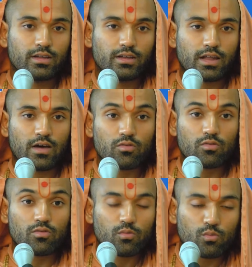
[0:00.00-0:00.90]
Now,
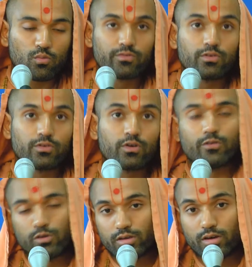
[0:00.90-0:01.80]
we're very,
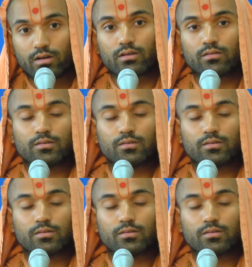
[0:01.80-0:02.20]
very young,